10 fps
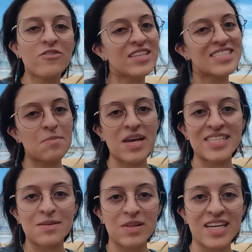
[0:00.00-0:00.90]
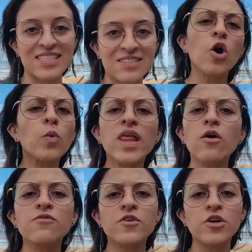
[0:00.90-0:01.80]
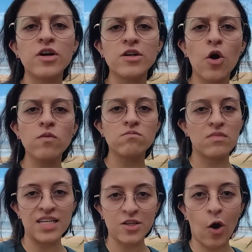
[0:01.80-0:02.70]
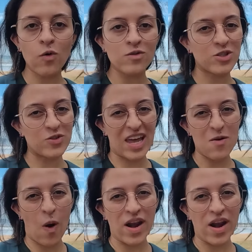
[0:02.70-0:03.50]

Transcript: of this amazing place. So without further ado, let's go to day